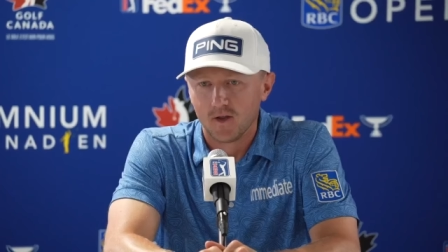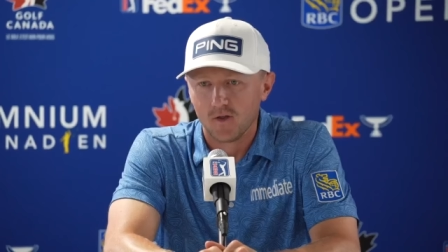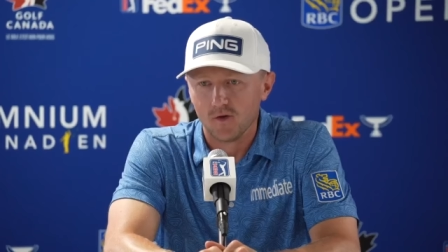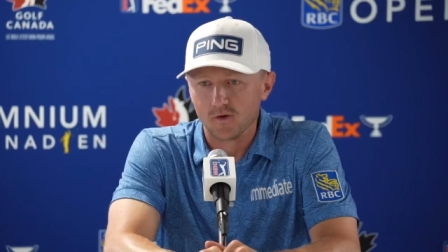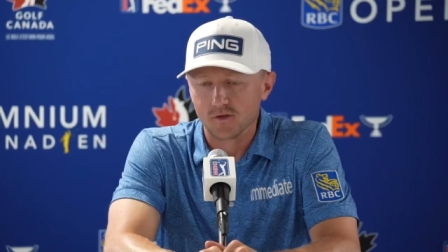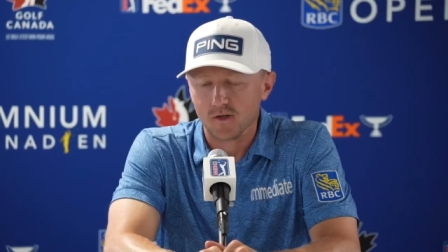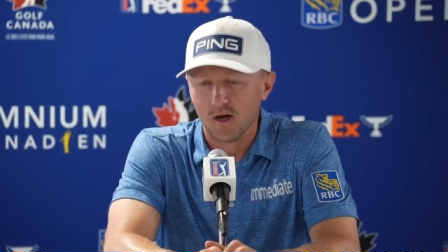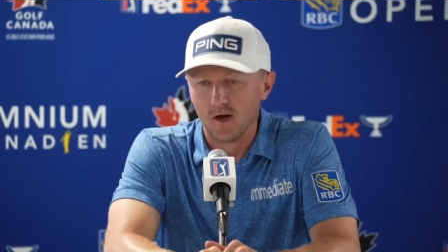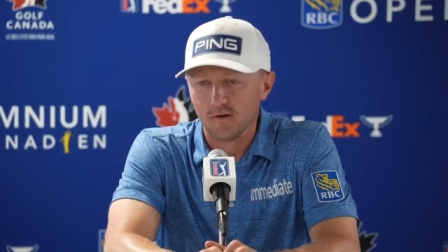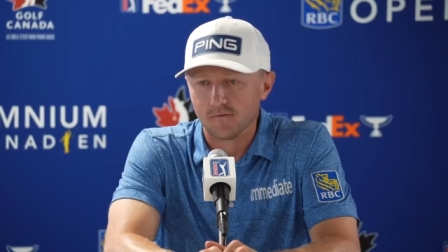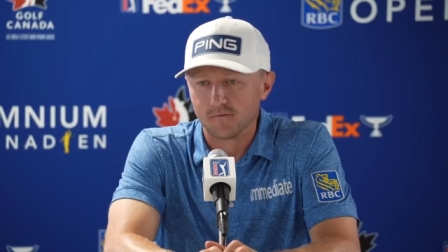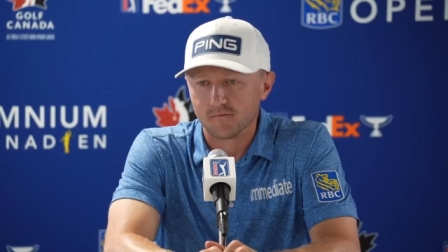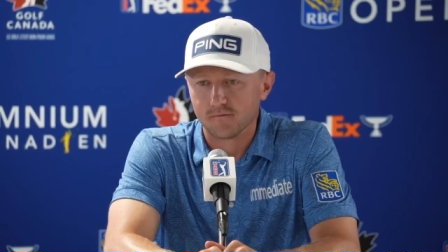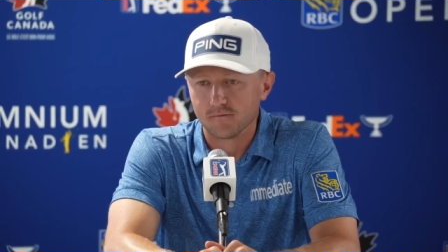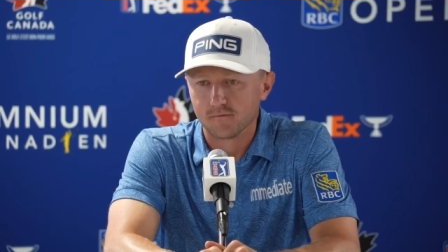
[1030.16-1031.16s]
there's not
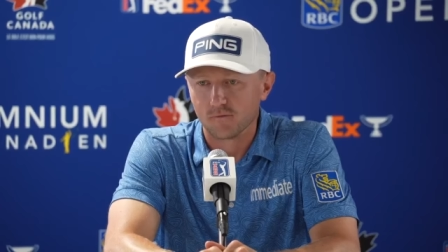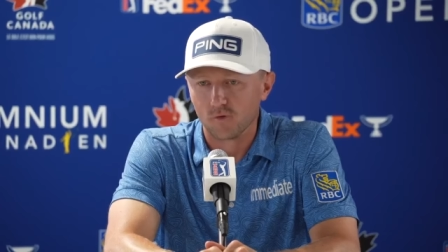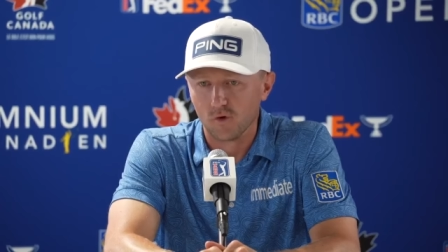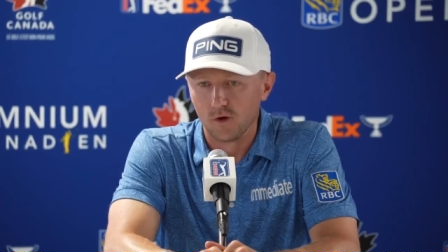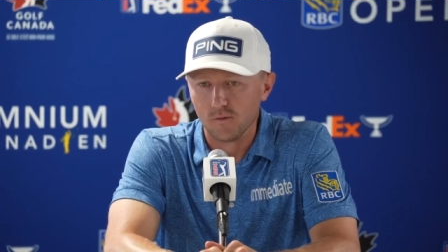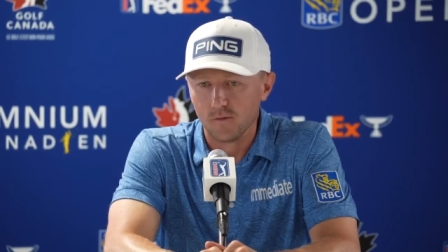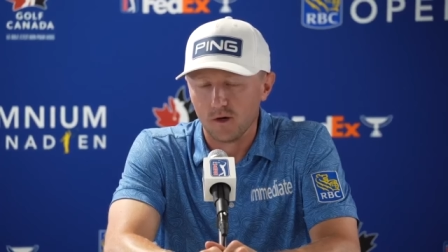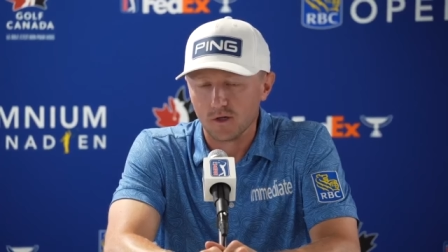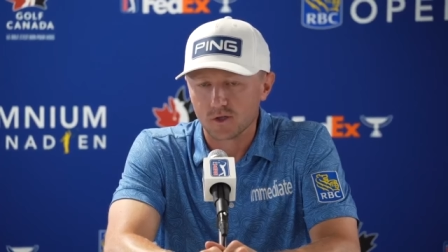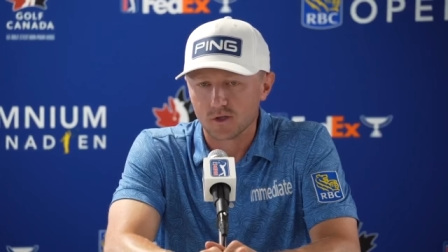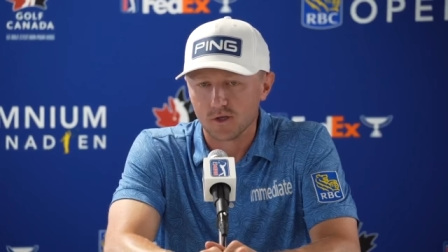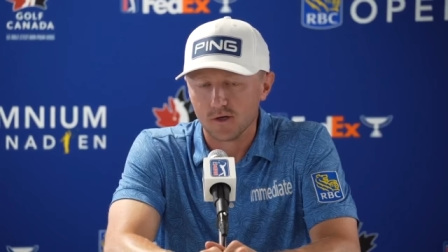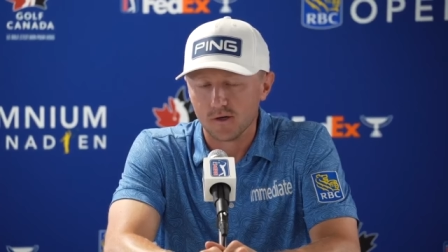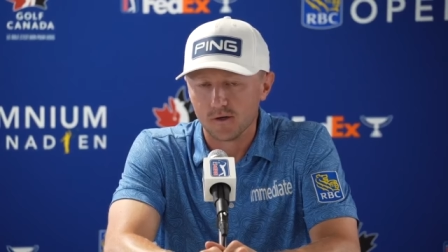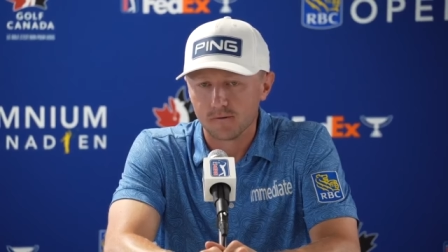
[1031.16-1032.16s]
really much
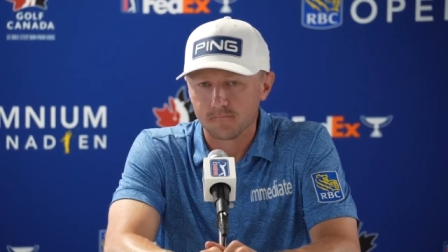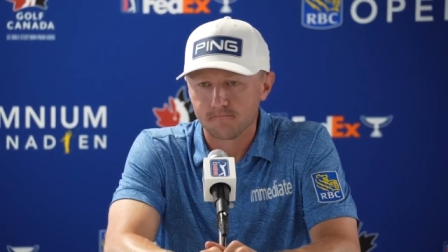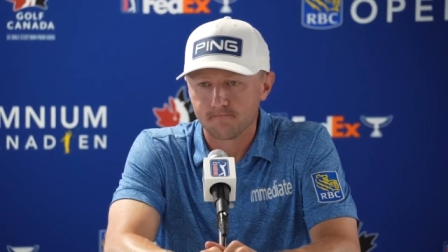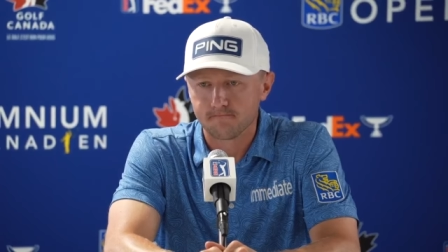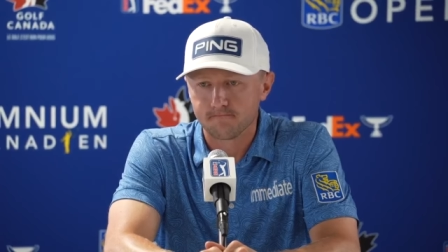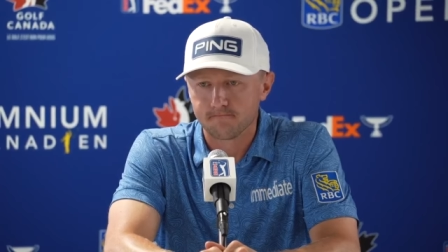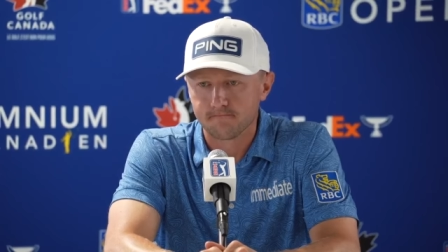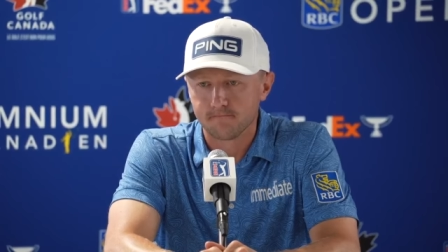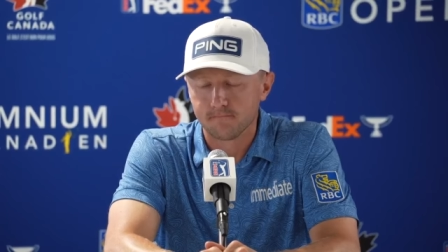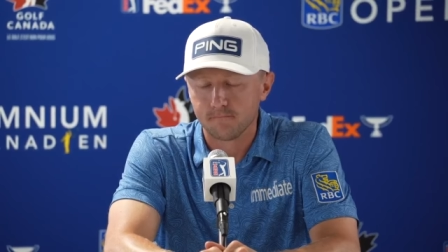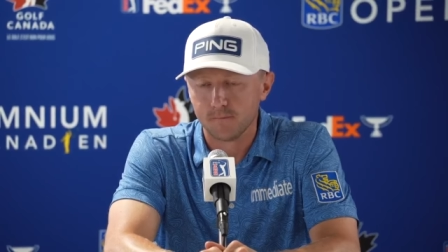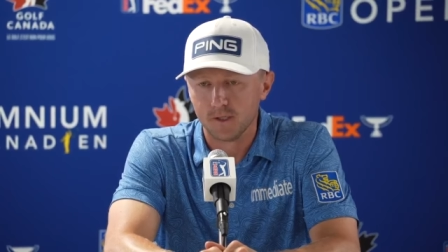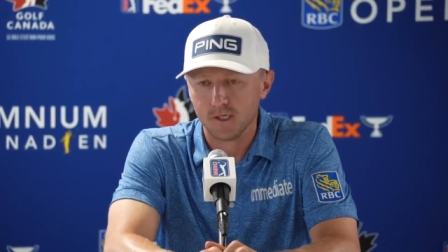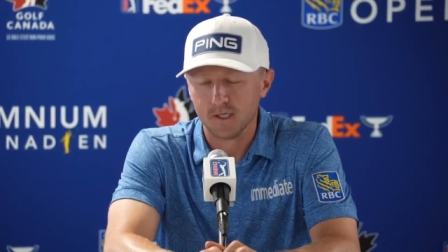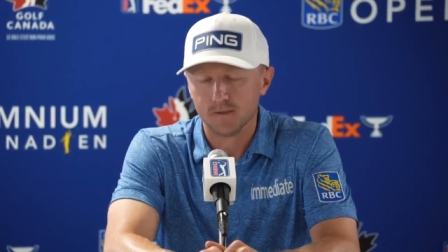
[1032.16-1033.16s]
there.
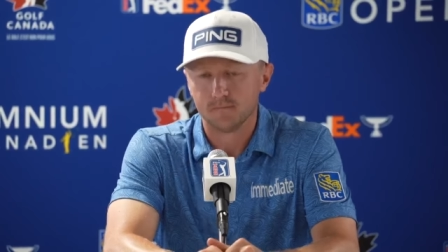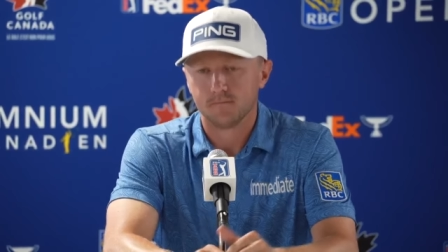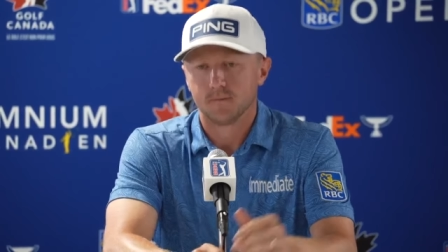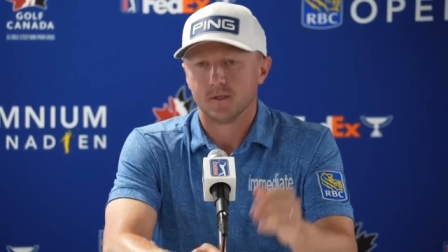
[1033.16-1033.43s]
But